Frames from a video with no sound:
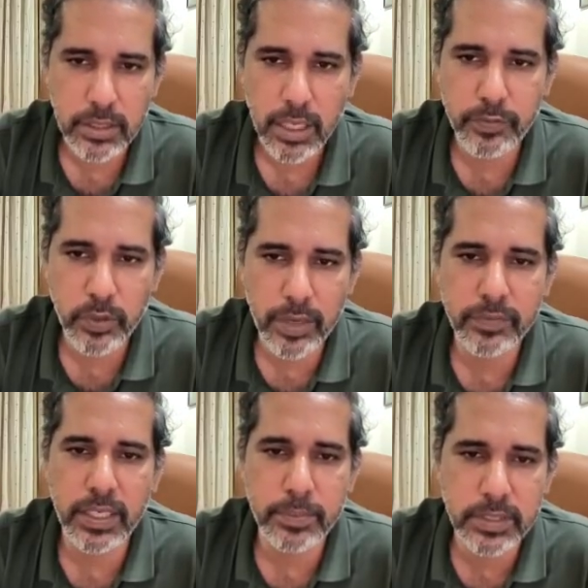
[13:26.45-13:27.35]
If you
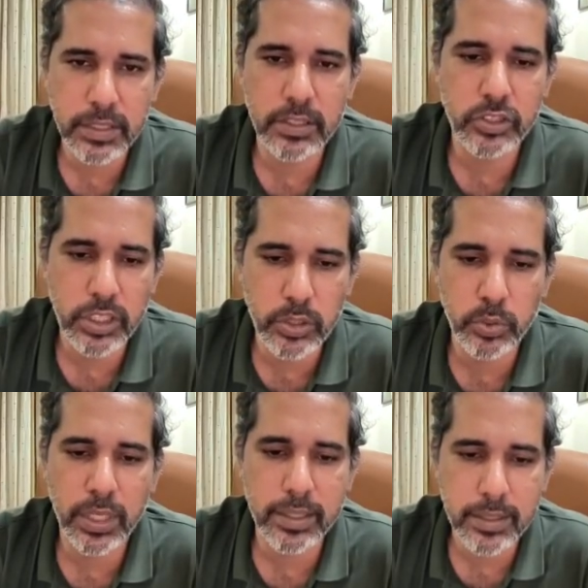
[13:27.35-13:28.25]
have team synergy,
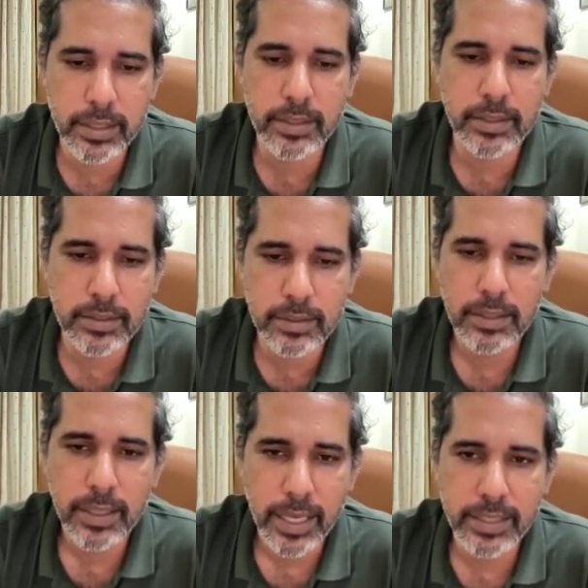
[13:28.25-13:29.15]
you can clear
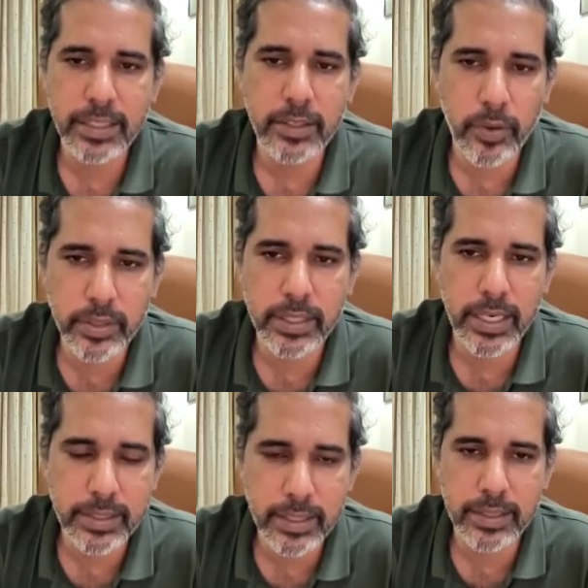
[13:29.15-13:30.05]
any
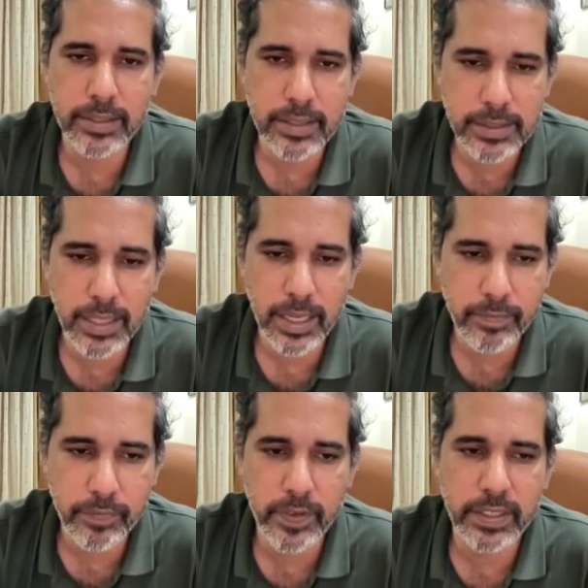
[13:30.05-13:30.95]
content in this
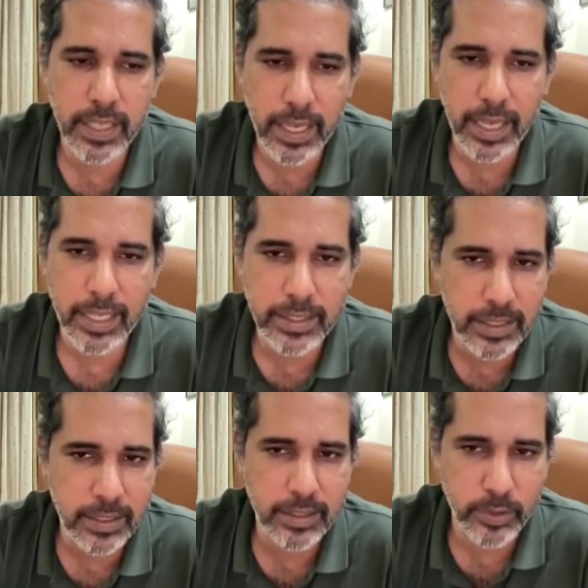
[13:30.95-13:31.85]
game with
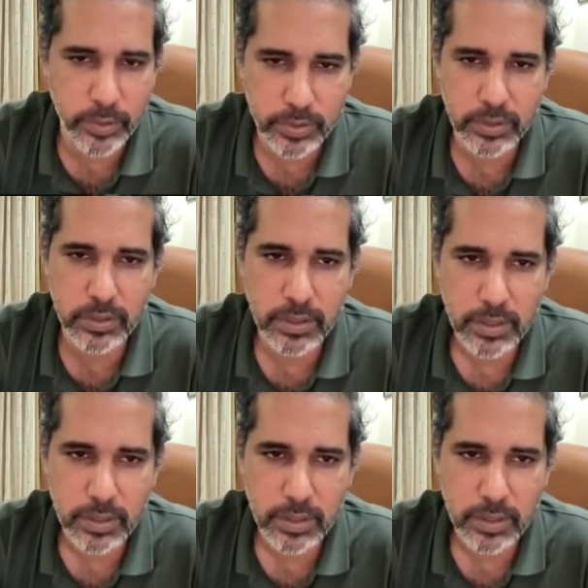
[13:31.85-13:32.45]
any heroes.